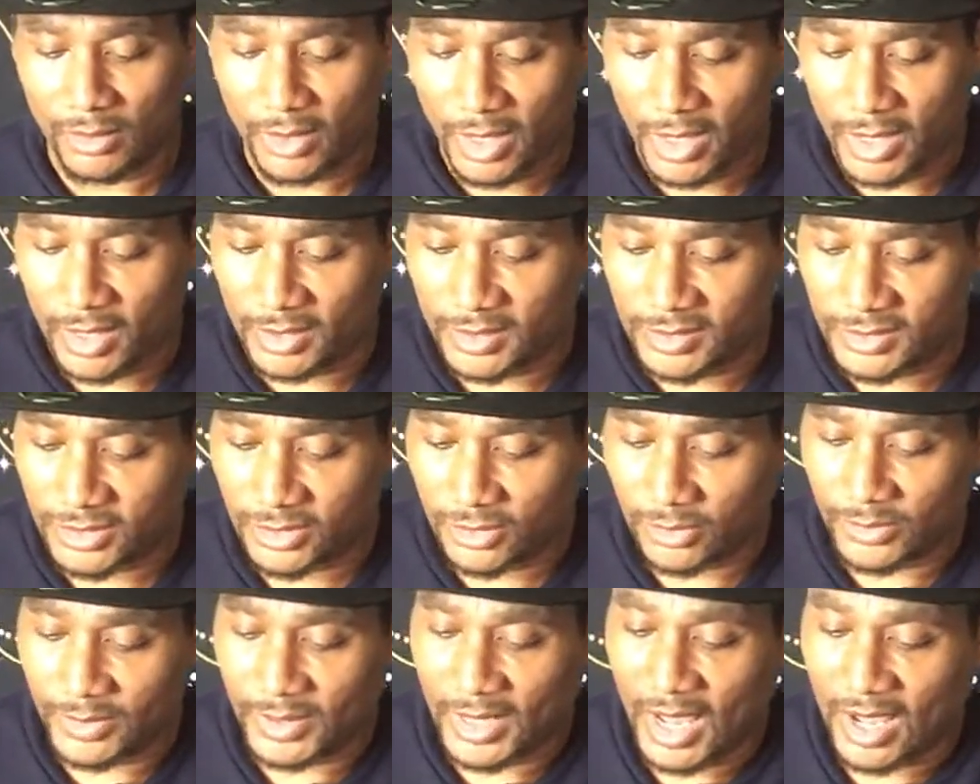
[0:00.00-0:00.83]
Okay, let's see
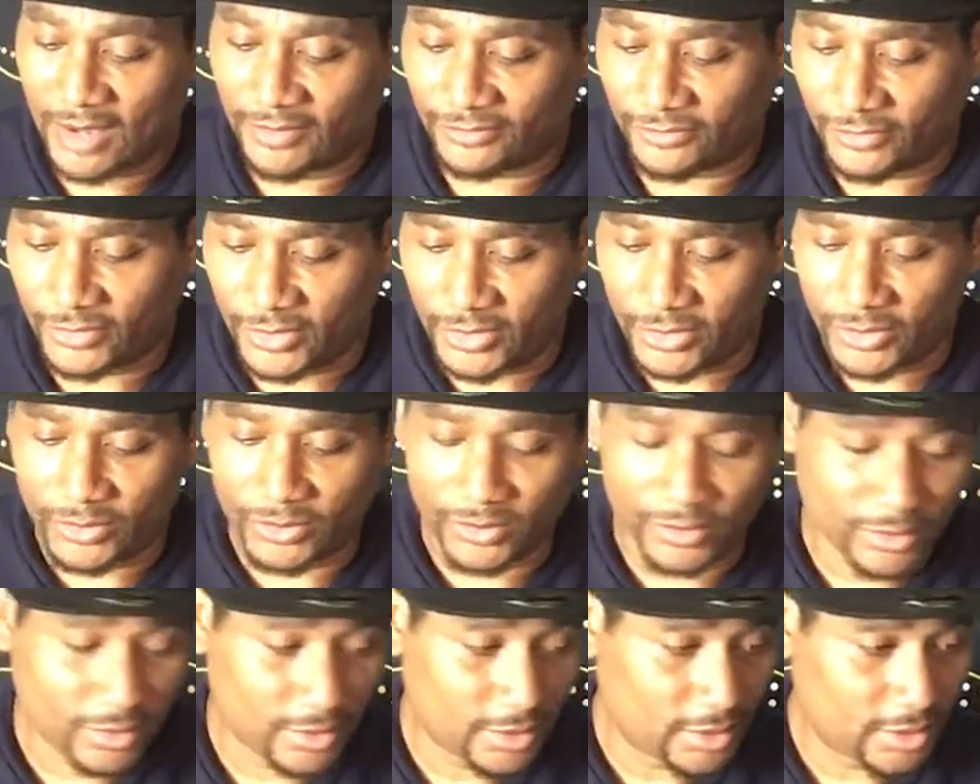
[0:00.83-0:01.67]
what we got for you.
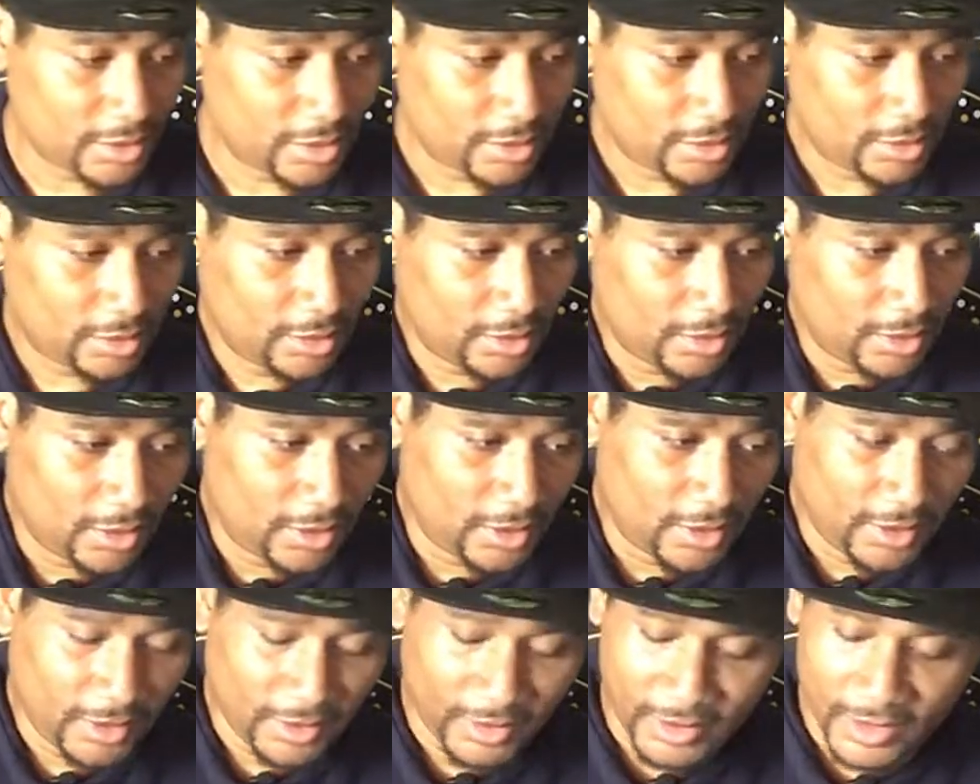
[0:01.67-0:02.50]

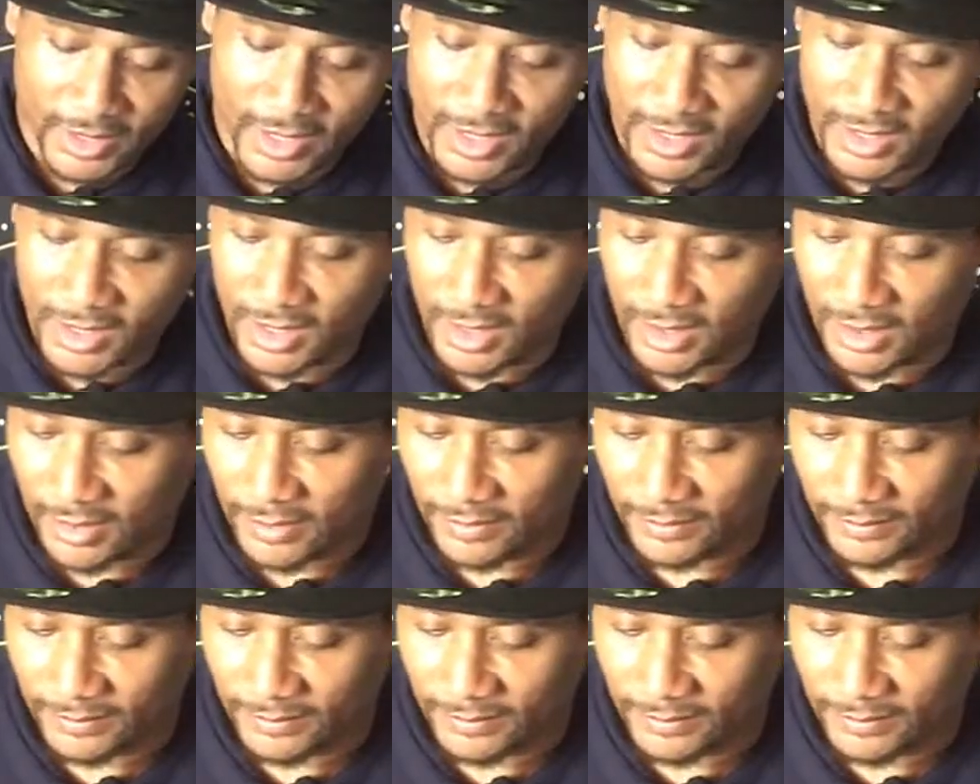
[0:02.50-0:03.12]
Kiki.